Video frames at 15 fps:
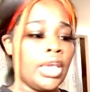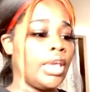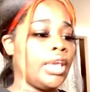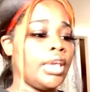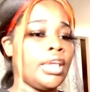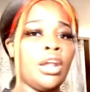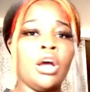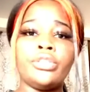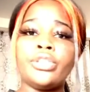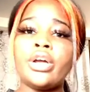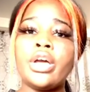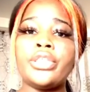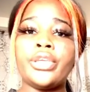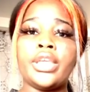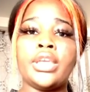And on the
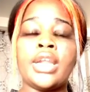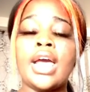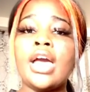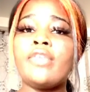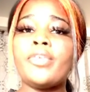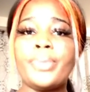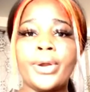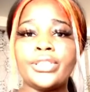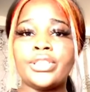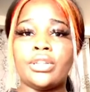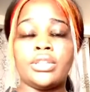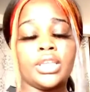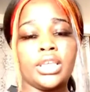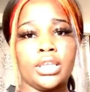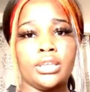other end, I have a person on
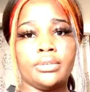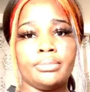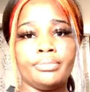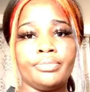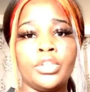the end.